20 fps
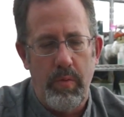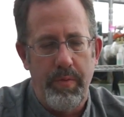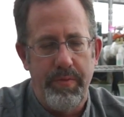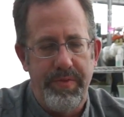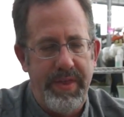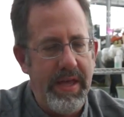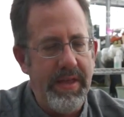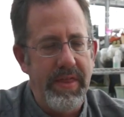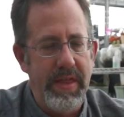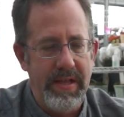
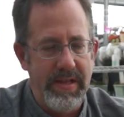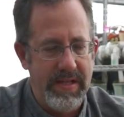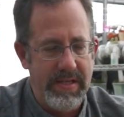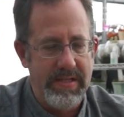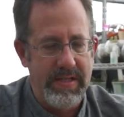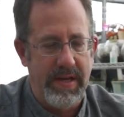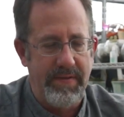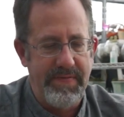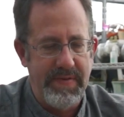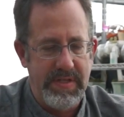they think the
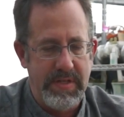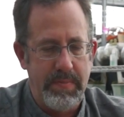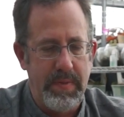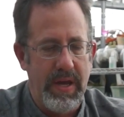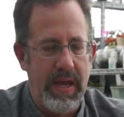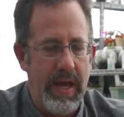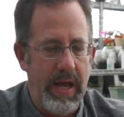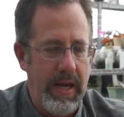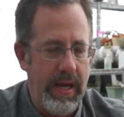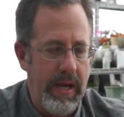stuff is
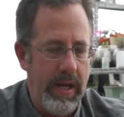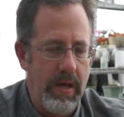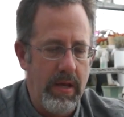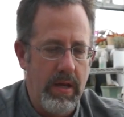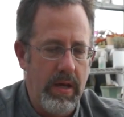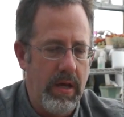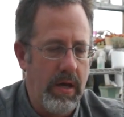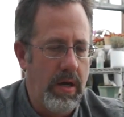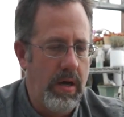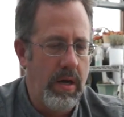spaghetti.
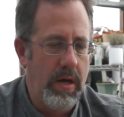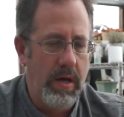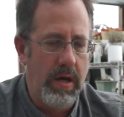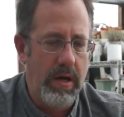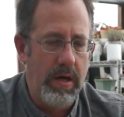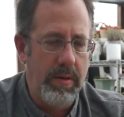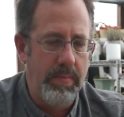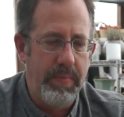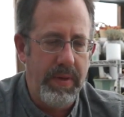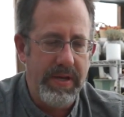
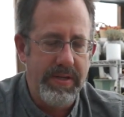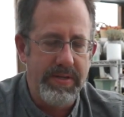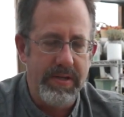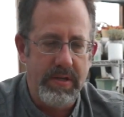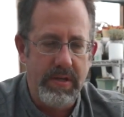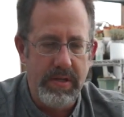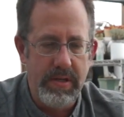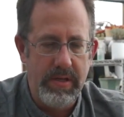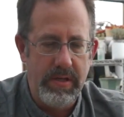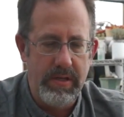
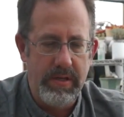Basically,